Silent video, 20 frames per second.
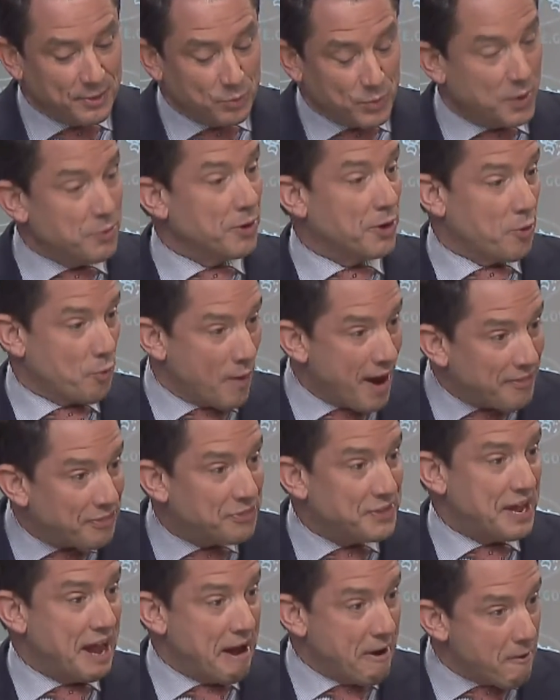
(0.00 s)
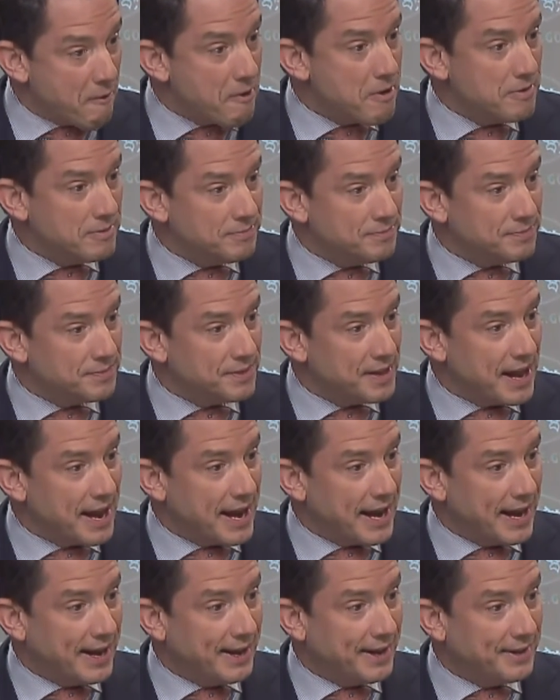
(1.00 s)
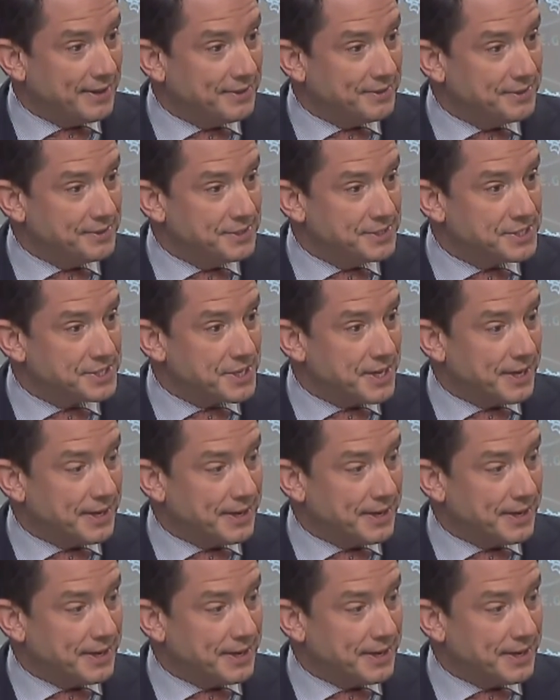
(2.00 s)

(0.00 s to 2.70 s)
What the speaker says: we regret the error, and